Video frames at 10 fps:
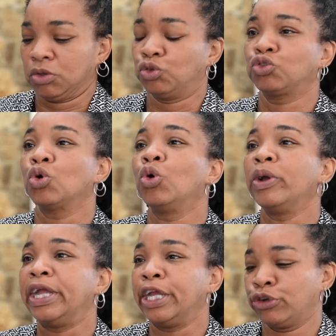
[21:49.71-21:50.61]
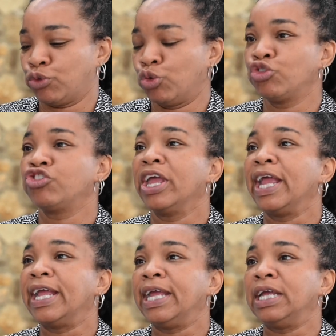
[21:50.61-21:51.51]
sewing,
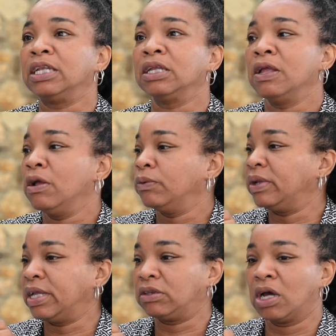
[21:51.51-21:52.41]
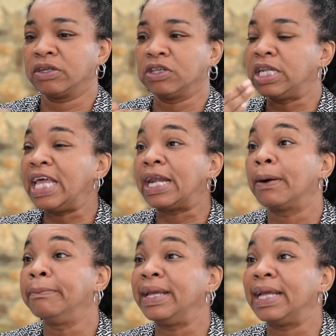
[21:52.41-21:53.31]
crocheting, they taught us leather
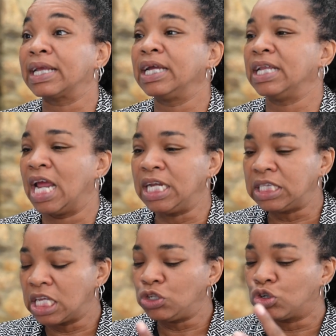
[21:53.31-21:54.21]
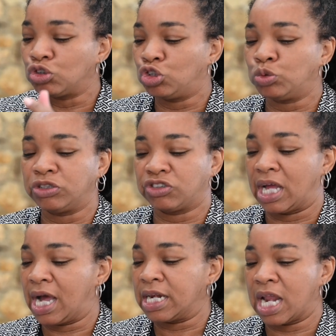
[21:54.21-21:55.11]
making, anything you could do with your
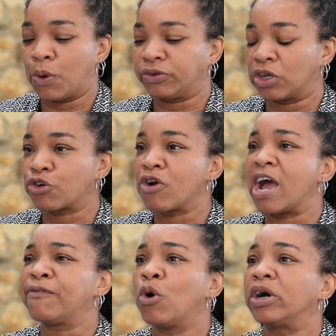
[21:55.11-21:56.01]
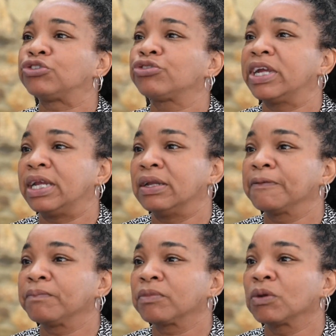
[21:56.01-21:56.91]
hand that was a craft or a trade,
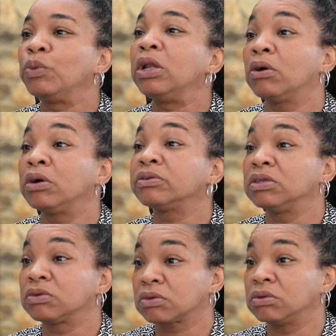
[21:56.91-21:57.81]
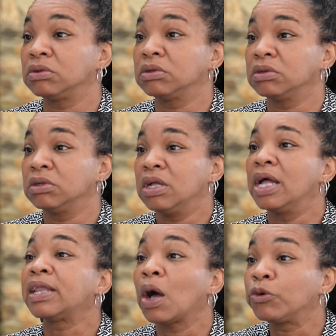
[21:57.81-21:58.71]
we learned in school.
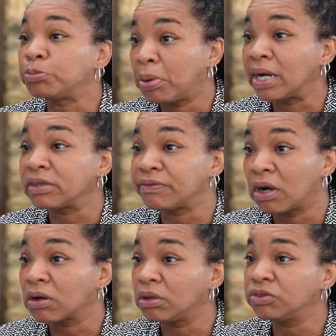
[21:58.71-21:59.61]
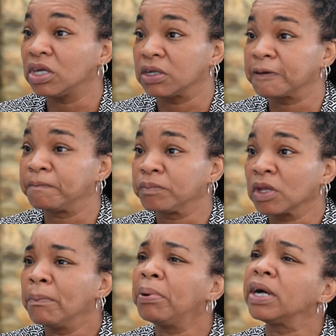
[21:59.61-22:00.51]
And that was part of our culture,
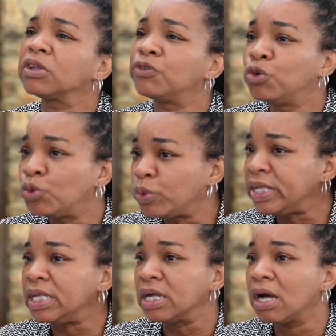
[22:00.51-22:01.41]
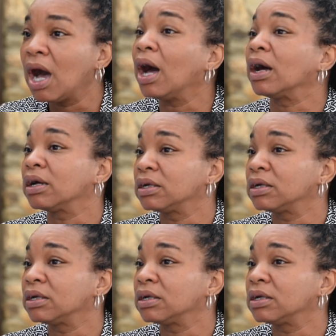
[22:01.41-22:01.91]
part of who we are.